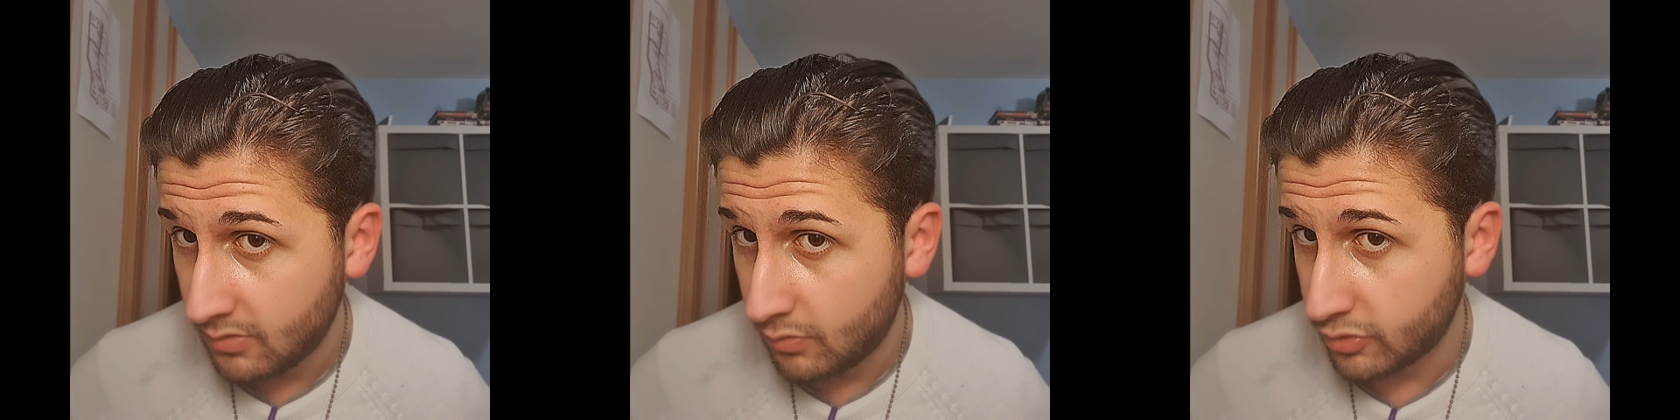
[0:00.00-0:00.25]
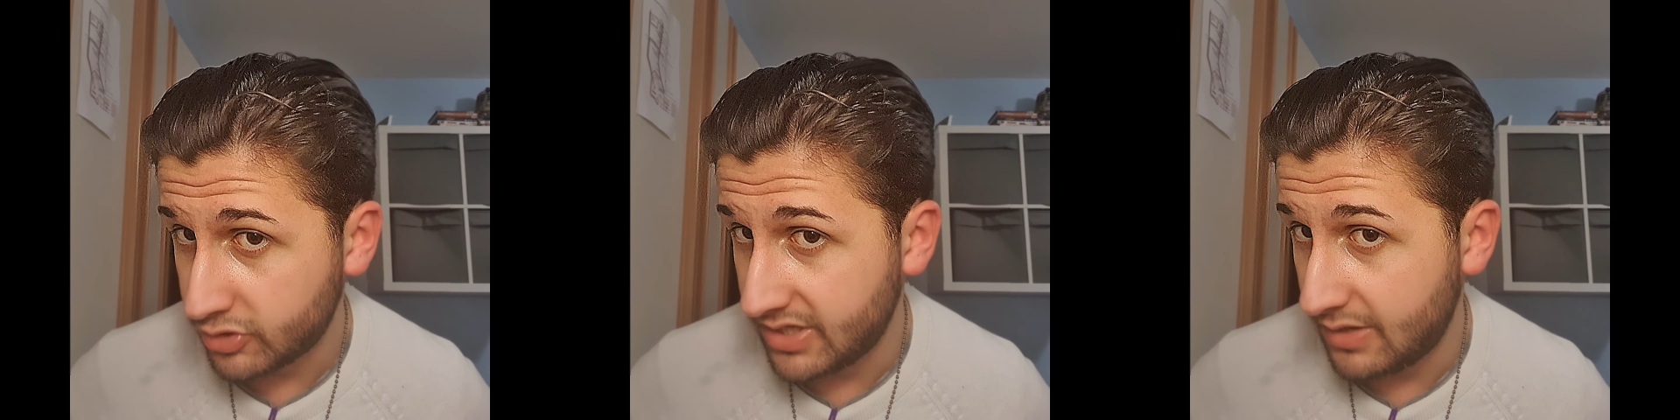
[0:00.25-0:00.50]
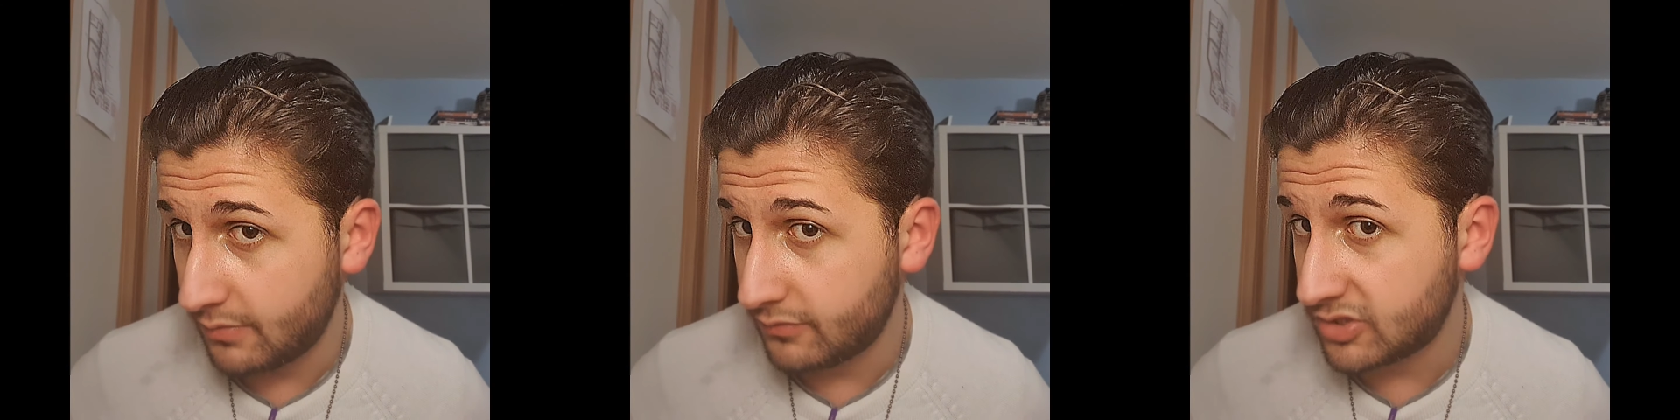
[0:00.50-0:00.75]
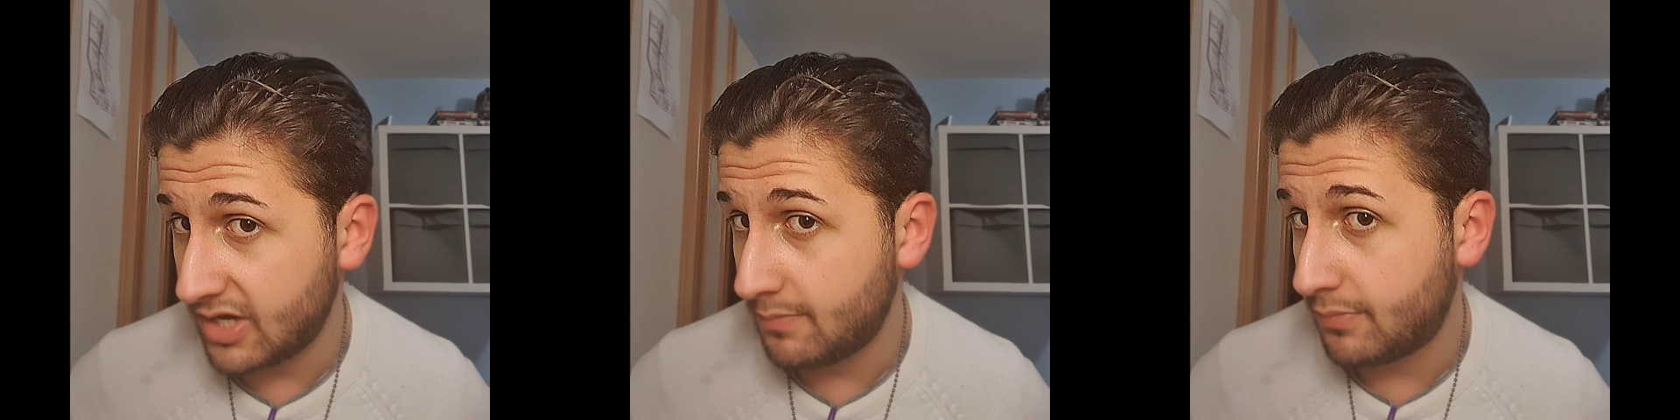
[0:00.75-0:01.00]
washed out
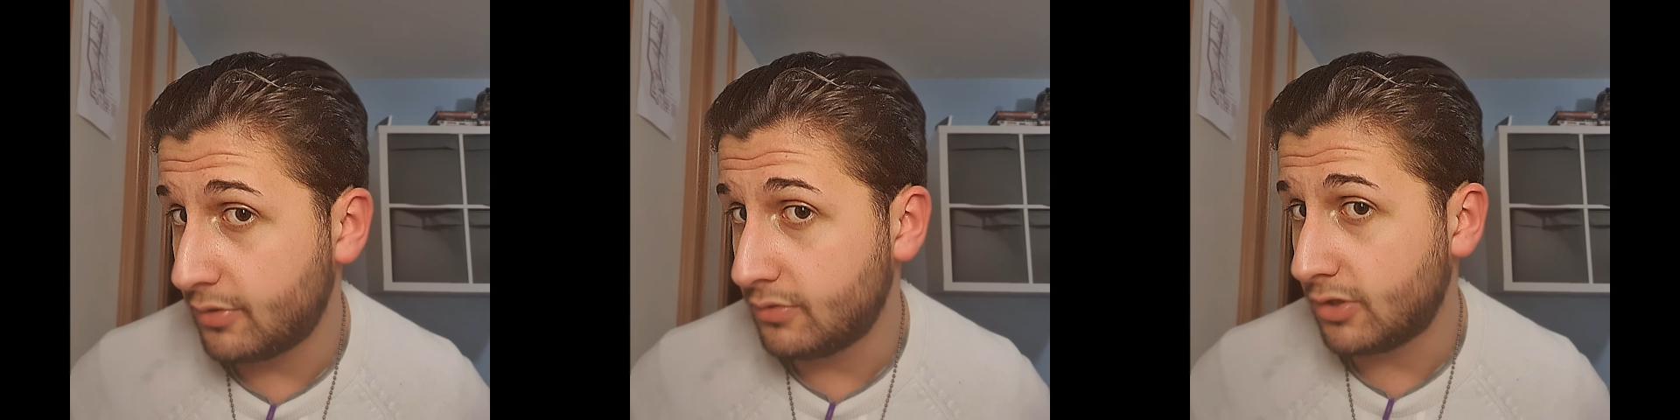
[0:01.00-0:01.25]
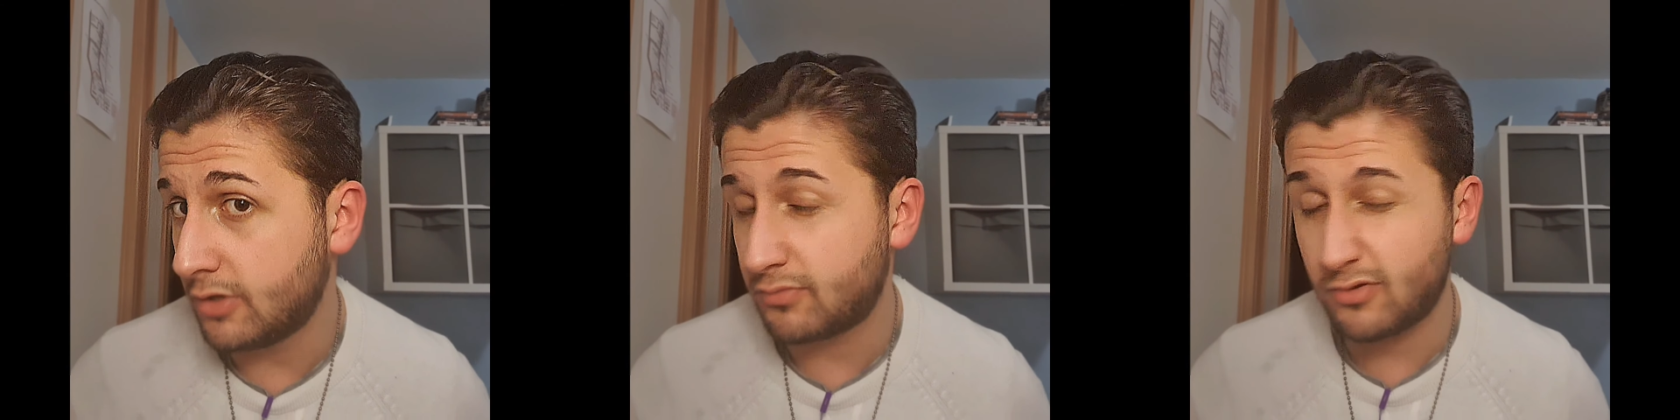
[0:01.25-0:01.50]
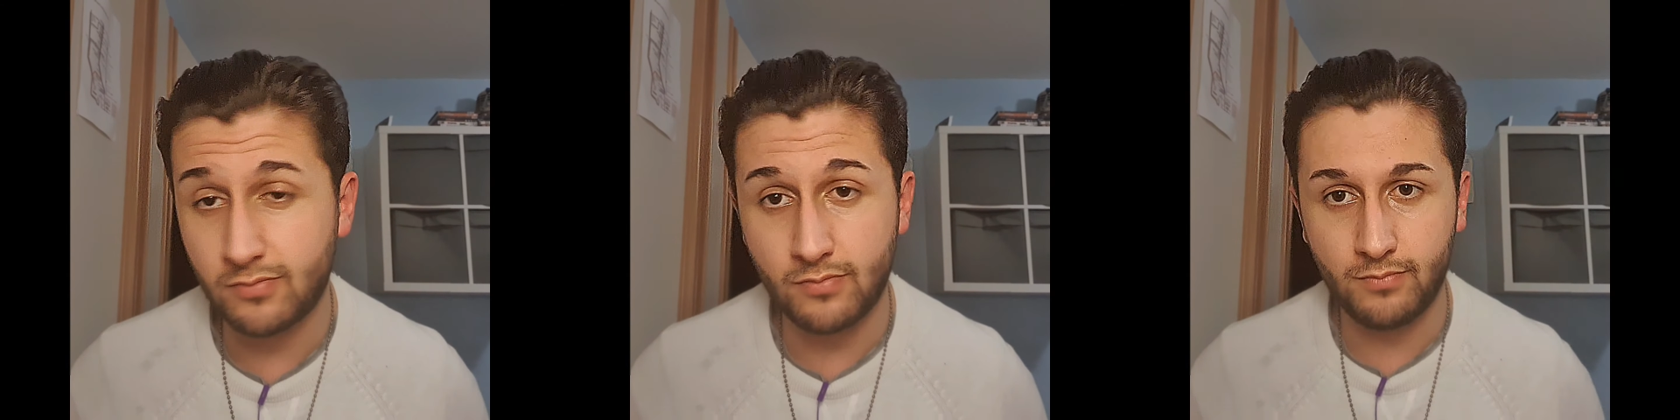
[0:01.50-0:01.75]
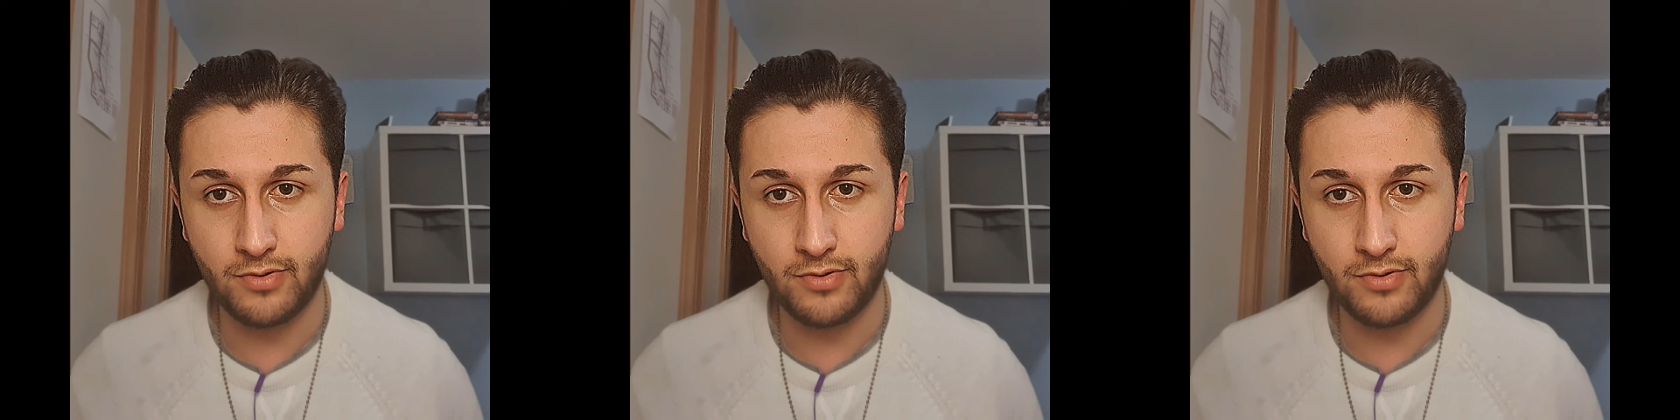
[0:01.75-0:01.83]
with shampoo, no problem.